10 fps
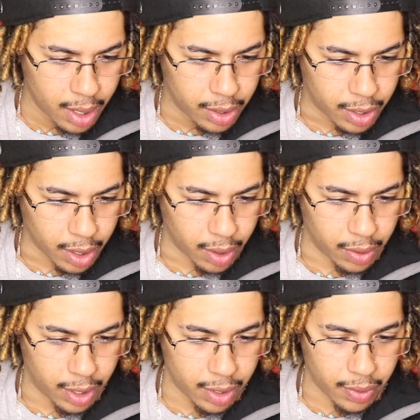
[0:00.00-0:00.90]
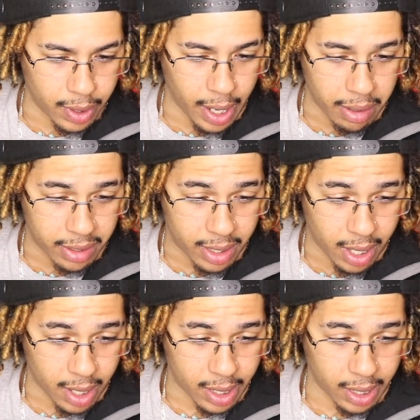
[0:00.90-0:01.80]
So this one they was
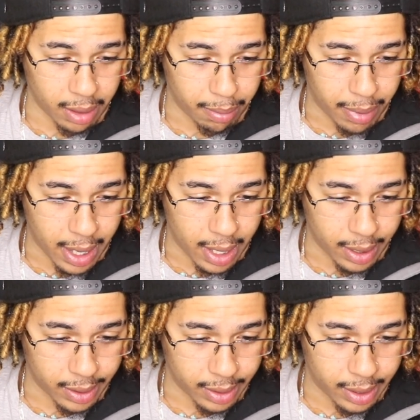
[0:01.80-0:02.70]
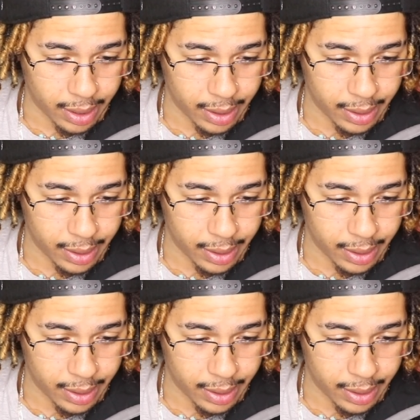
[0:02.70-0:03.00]
talking about